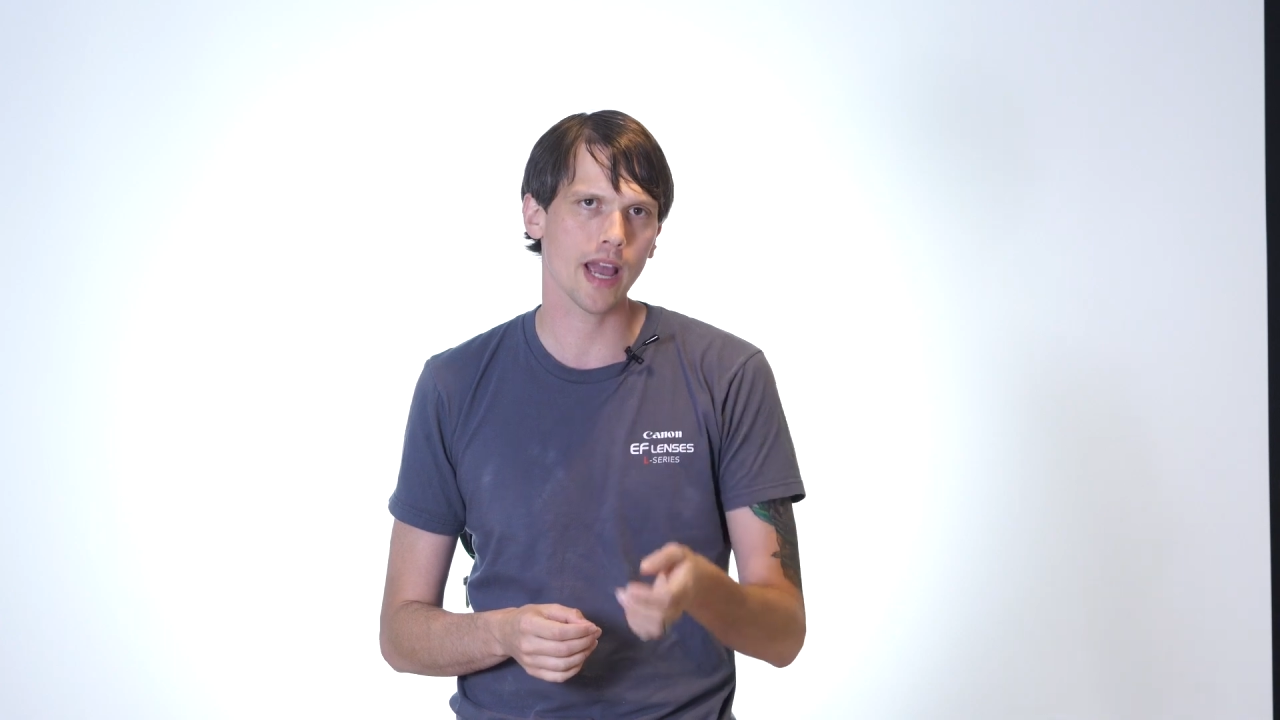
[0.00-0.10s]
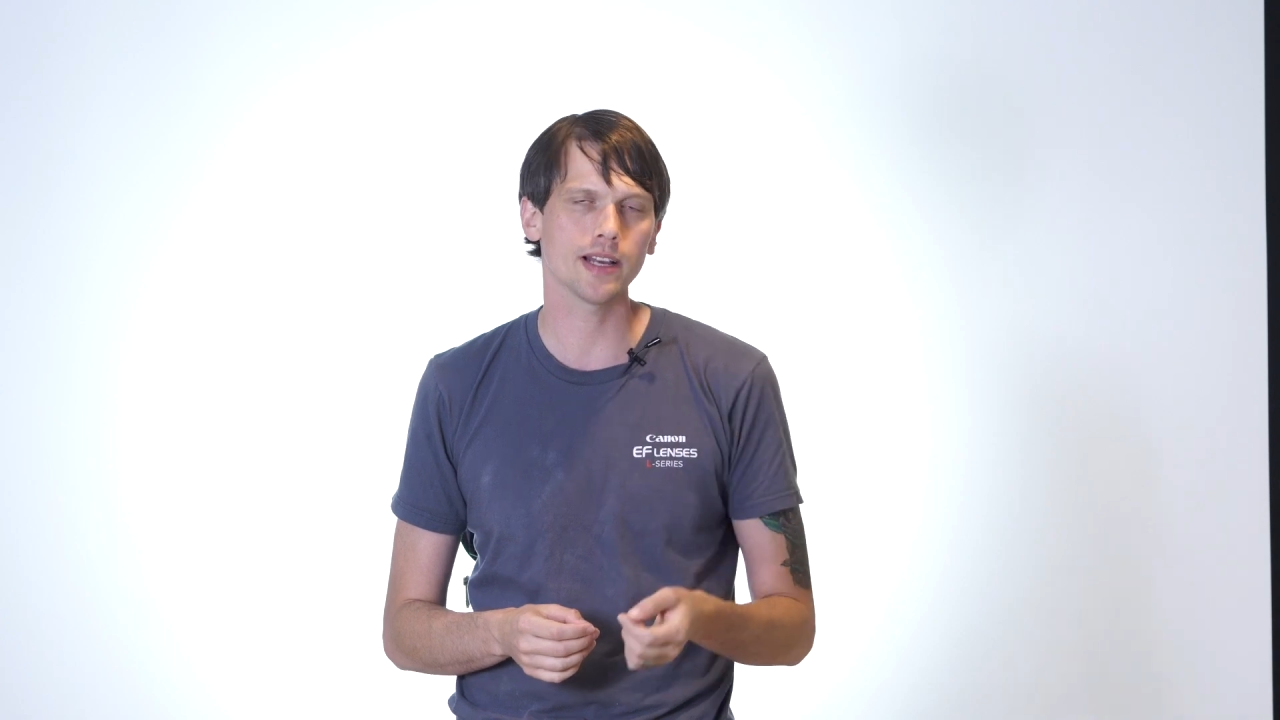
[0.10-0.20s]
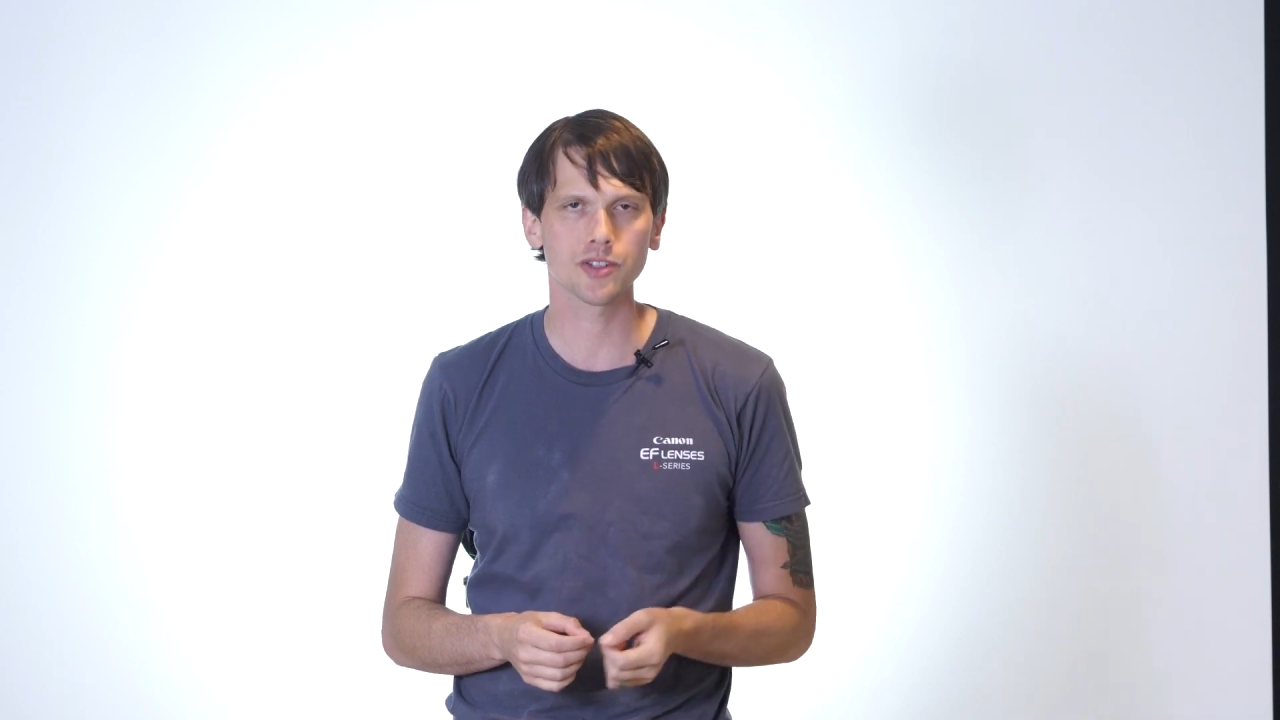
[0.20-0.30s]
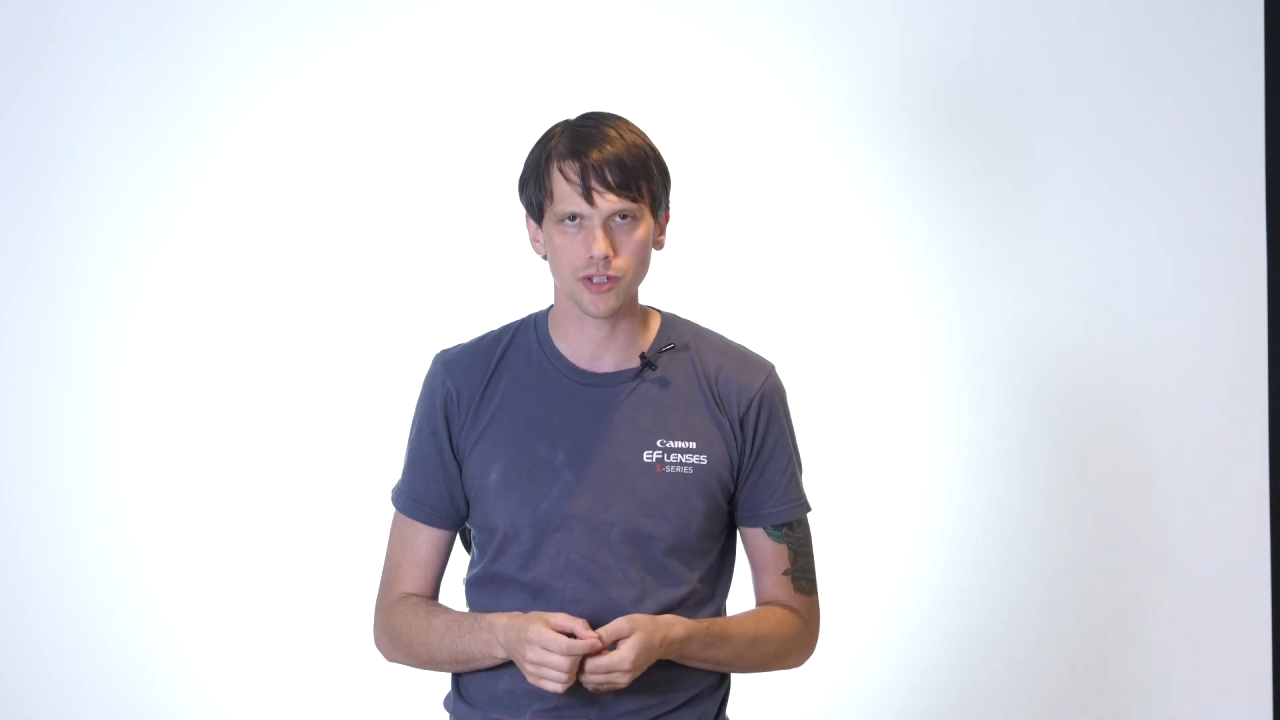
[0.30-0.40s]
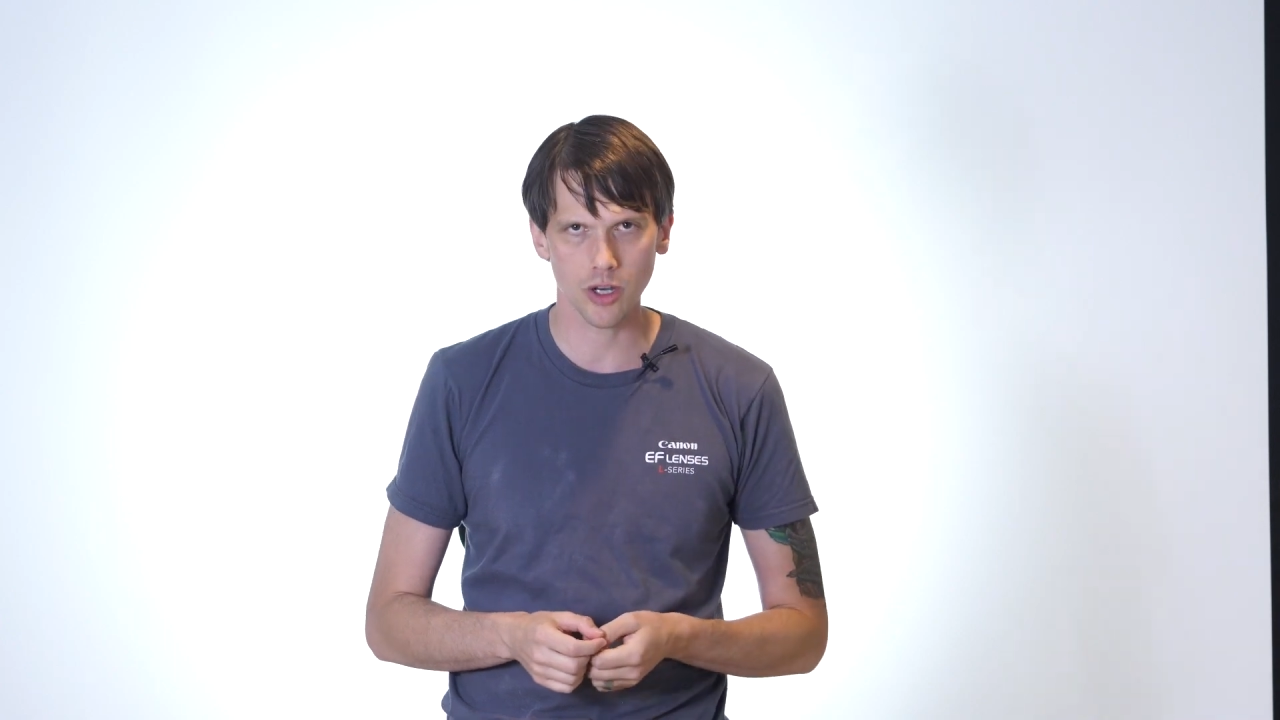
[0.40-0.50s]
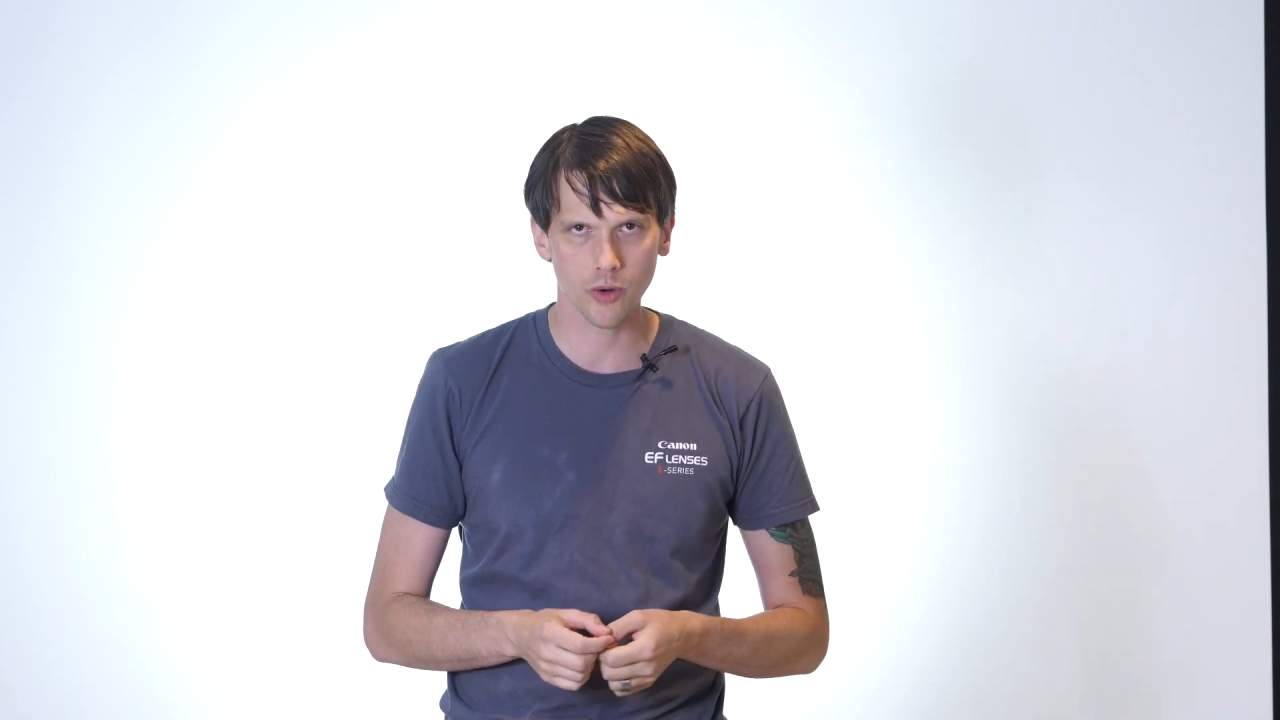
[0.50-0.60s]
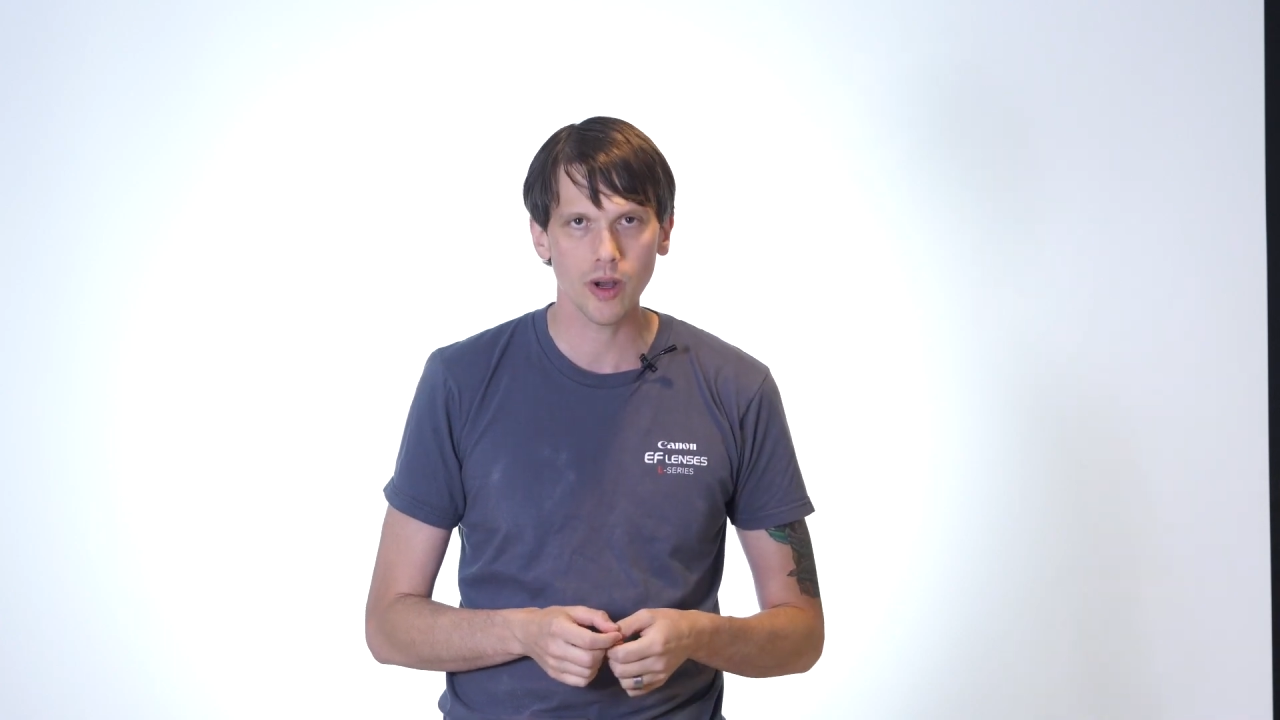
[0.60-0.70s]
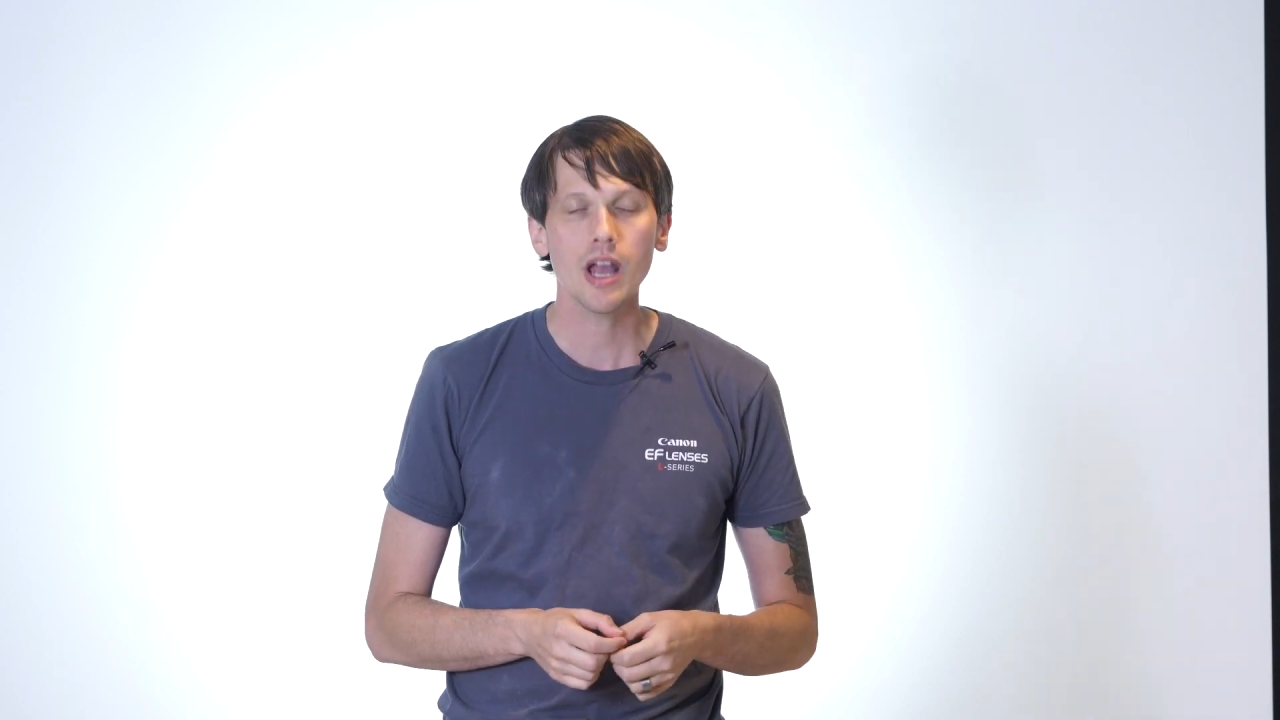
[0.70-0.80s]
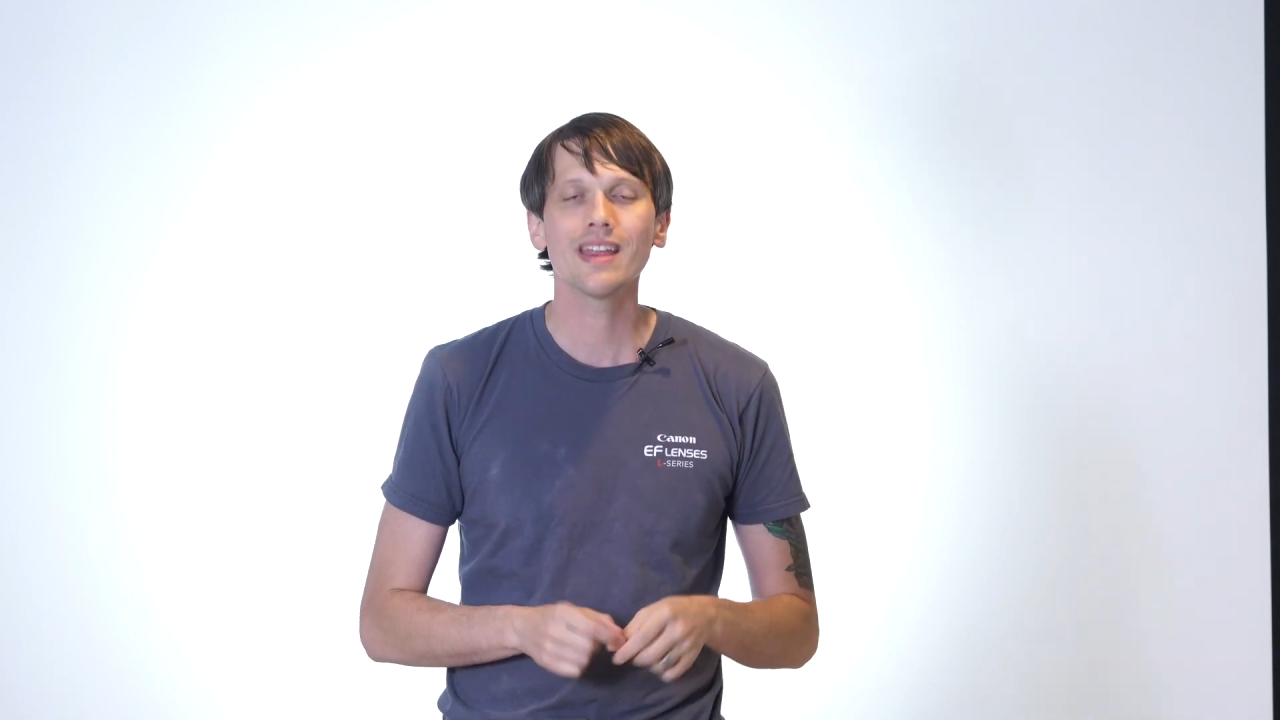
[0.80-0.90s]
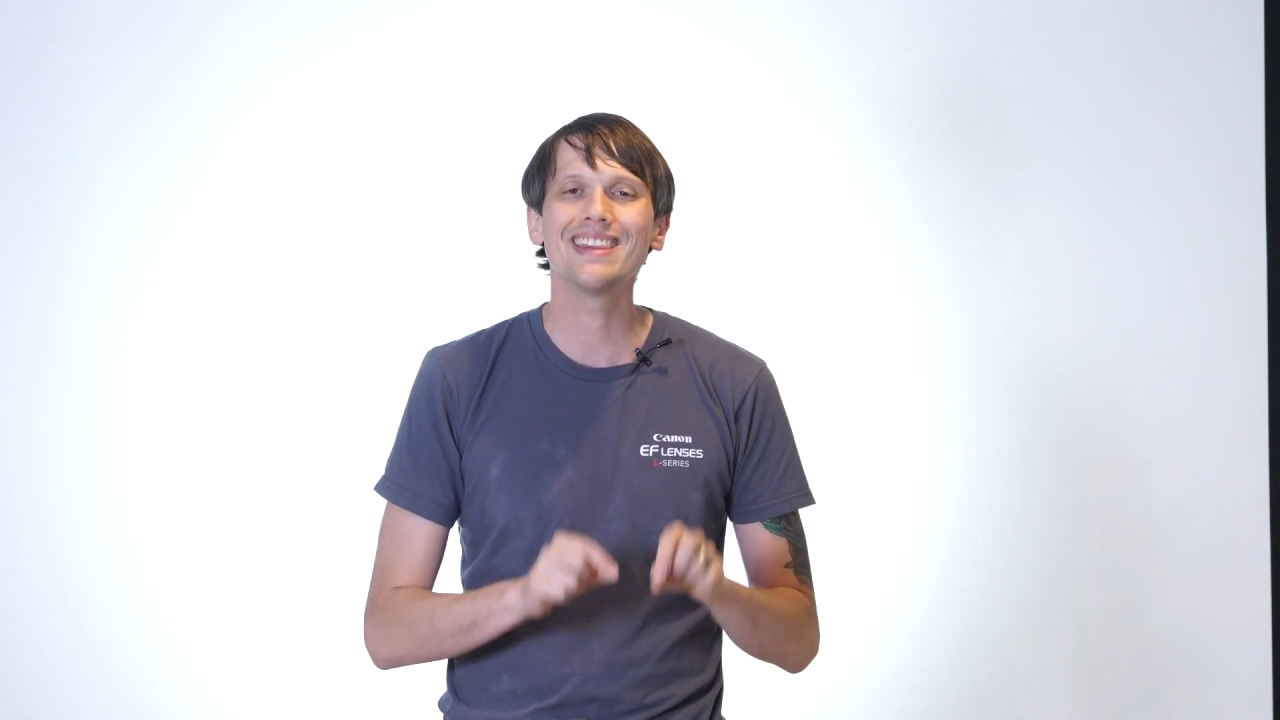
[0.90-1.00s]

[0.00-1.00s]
ISO,